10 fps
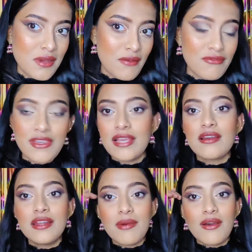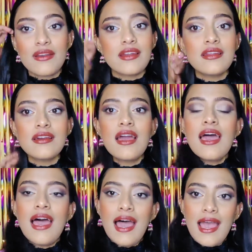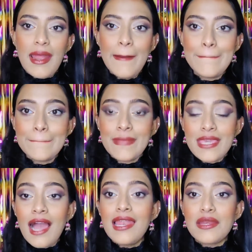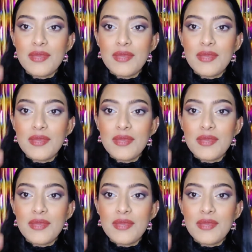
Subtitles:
so I'm feeling good about it. And yeah,